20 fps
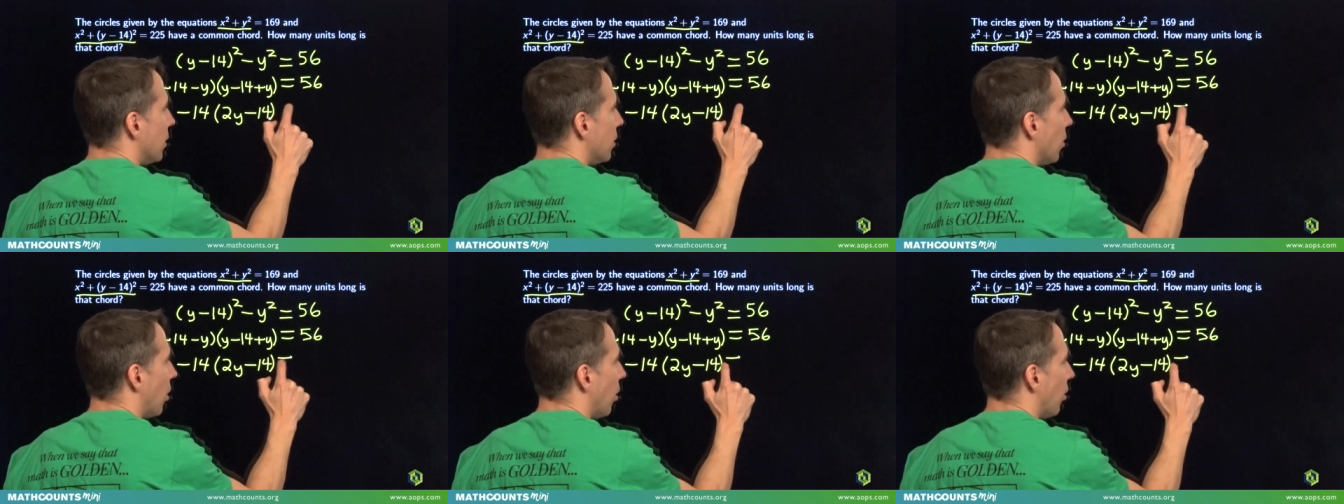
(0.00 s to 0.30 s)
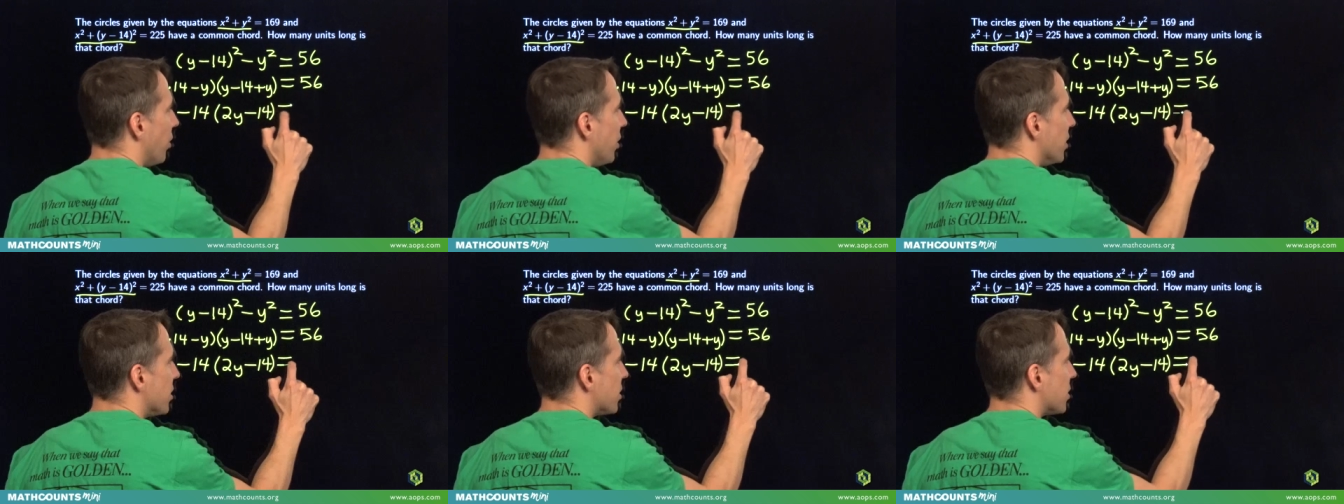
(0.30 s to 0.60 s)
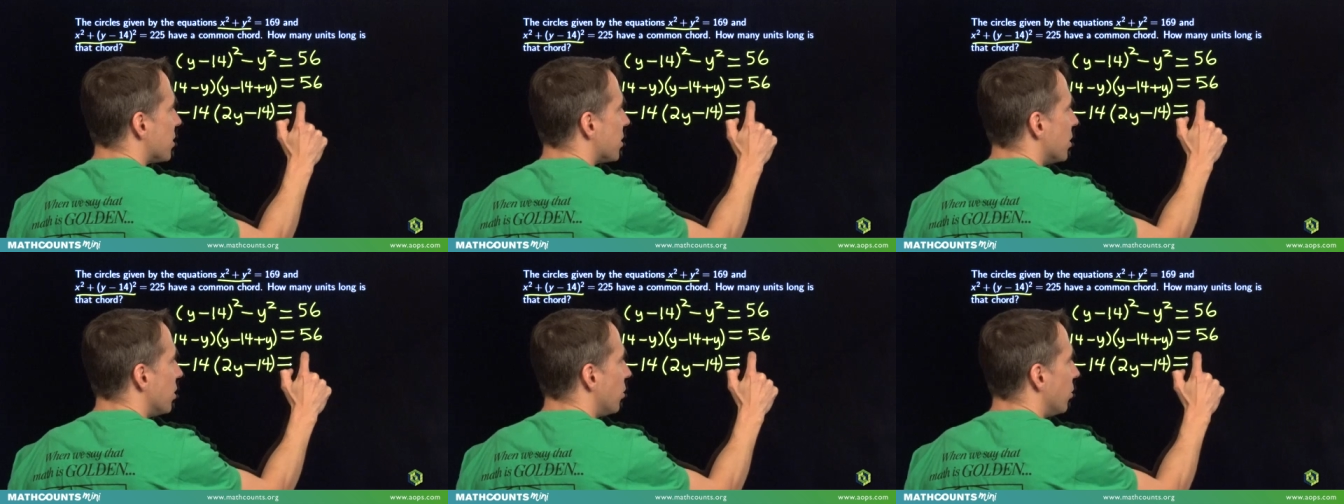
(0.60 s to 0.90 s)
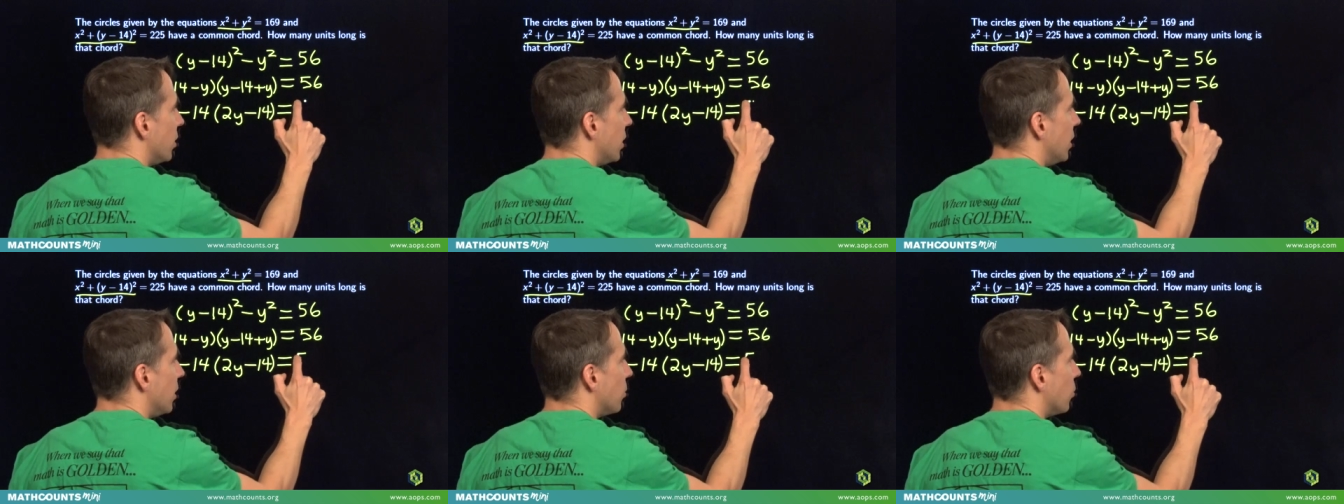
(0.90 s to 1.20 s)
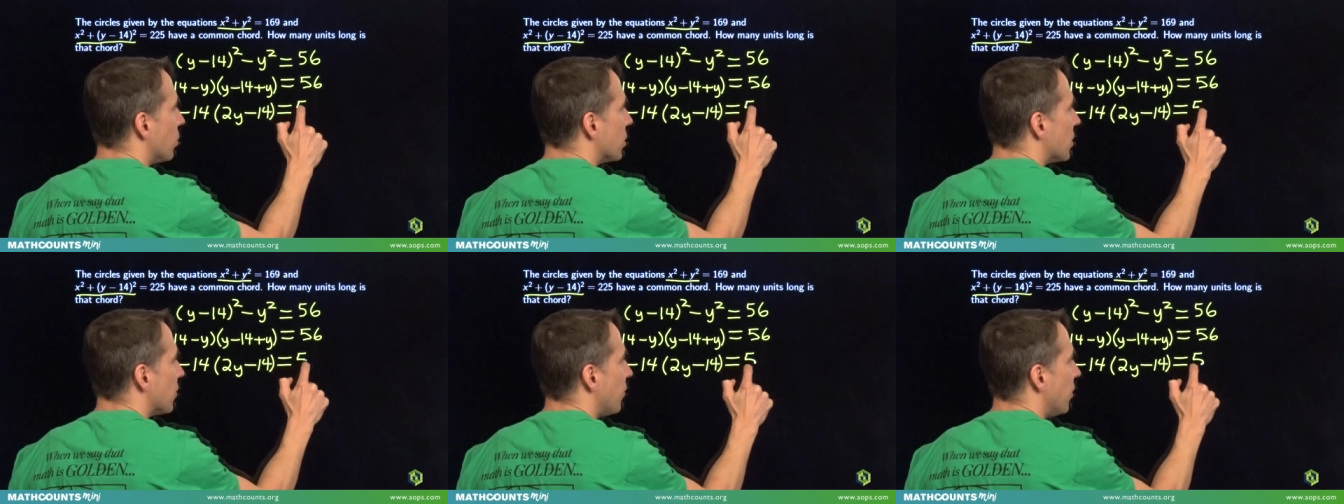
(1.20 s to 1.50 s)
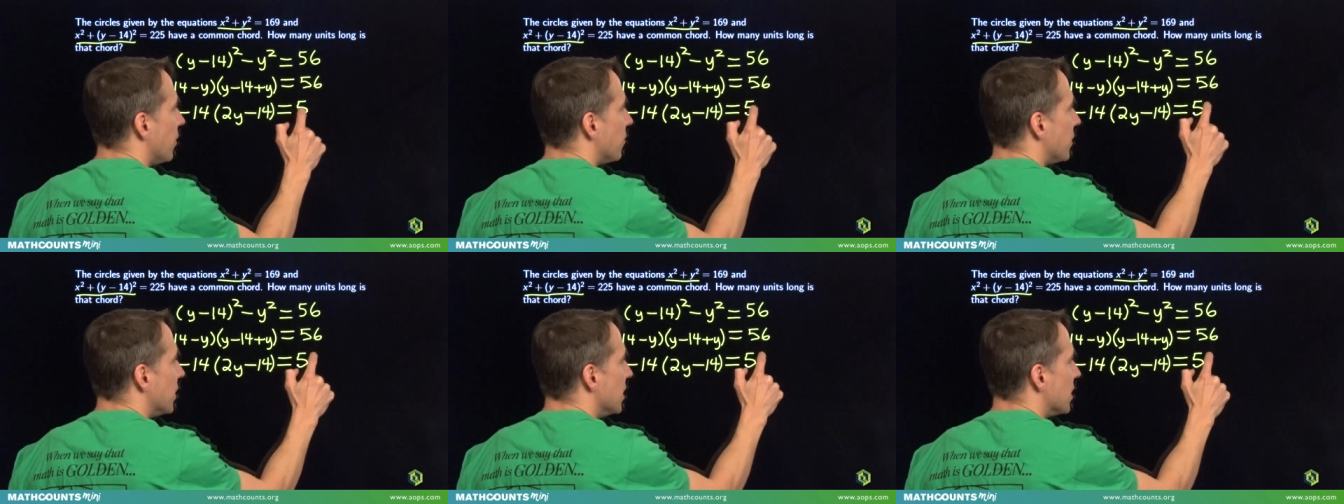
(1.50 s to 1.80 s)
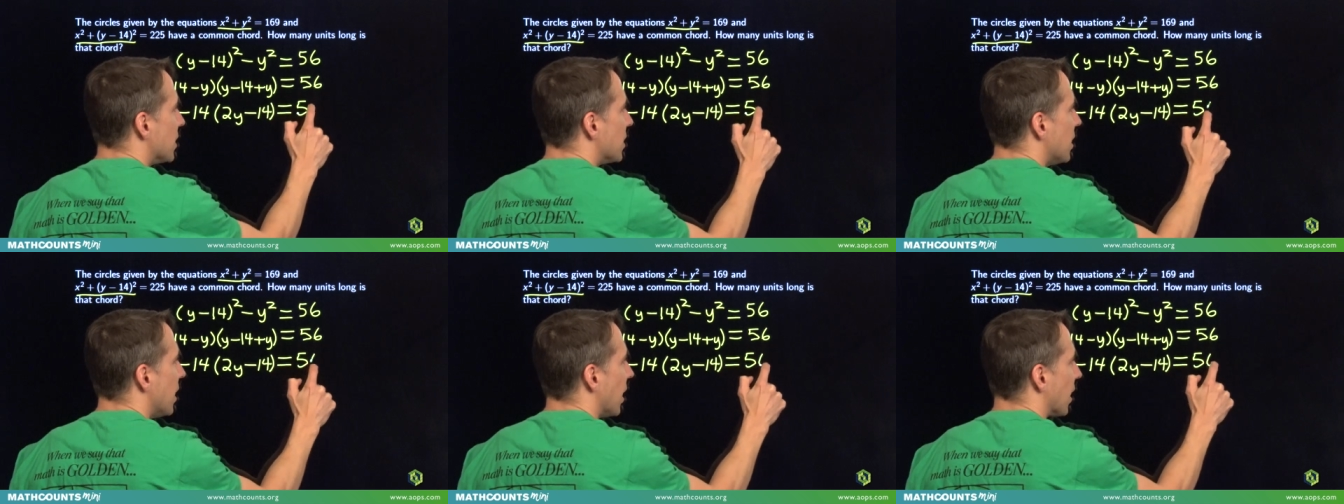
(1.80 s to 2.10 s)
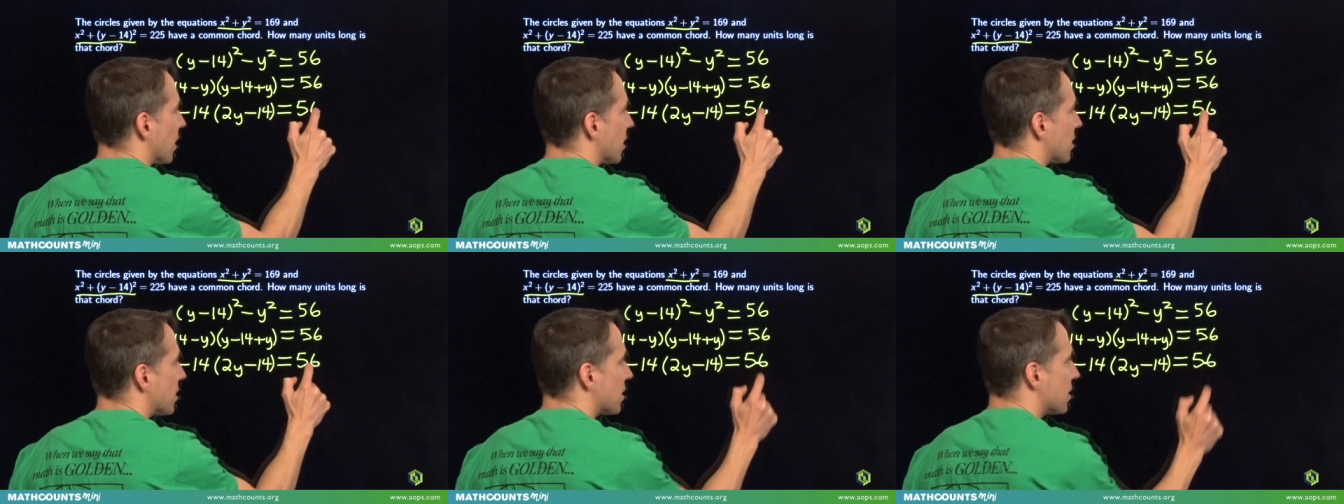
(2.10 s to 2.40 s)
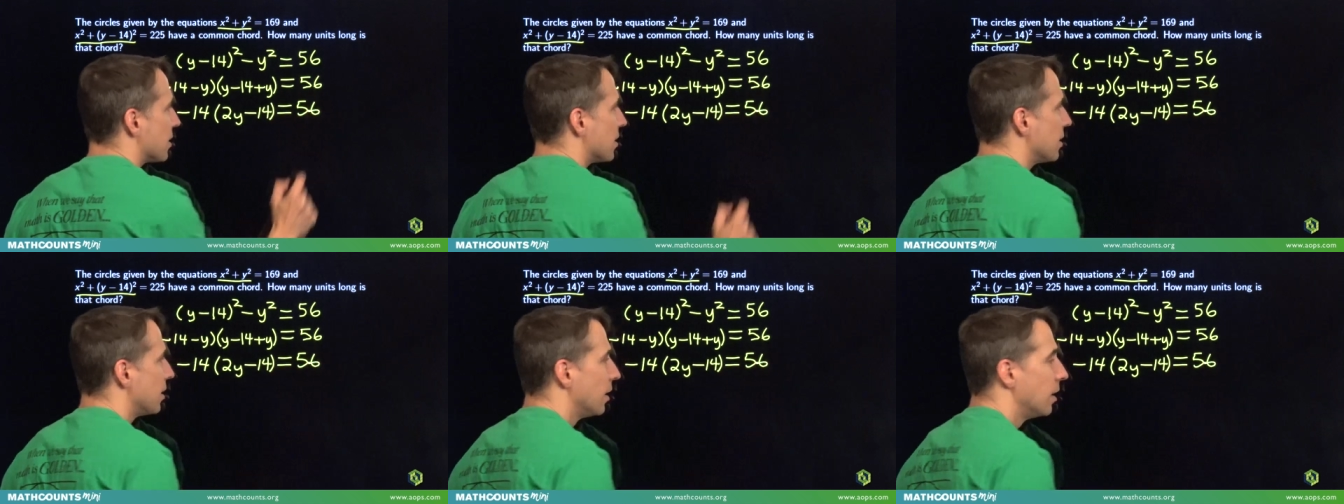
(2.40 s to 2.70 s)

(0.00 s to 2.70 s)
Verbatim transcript: All this still equals 56.